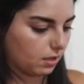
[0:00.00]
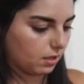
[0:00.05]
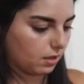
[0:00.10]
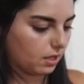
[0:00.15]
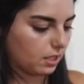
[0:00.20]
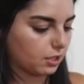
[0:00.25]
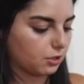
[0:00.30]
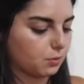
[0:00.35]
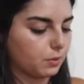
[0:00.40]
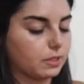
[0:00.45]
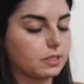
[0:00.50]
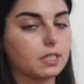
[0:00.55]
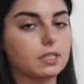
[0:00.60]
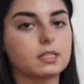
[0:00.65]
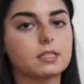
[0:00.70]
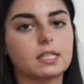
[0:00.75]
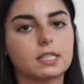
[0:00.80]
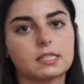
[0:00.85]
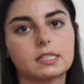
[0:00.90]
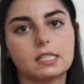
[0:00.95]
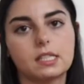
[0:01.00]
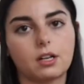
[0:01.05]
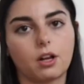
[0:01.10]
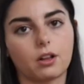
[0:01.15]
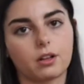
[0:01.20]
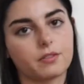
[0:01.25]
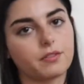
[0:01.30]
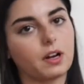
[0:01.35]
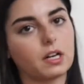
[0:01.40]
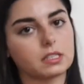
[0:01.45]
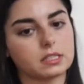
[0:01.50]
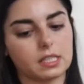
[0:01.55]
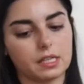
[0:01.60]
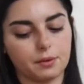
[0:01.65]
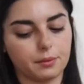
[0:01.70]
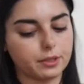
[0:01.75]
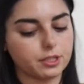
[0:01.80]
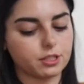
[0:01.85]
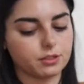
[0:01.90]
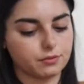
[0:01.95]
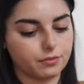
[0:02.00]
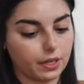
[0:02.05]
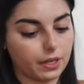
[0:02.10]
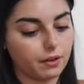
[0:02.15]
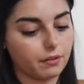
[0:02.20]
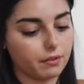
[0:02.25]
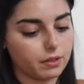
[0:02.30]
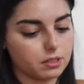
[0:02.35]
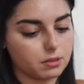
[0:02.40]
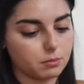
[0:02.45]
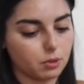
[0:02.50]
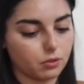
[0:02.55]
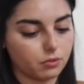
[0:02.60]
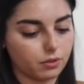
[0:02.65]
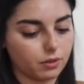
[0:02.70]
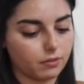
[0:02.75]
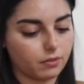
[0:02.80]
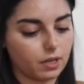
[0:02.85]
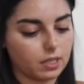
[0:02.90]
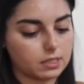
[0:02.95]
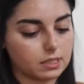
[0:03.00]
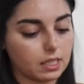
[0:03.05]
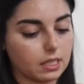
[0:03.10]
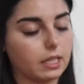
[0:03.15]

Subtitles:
This was a $60 faucet, which is very reasonable for a faucet.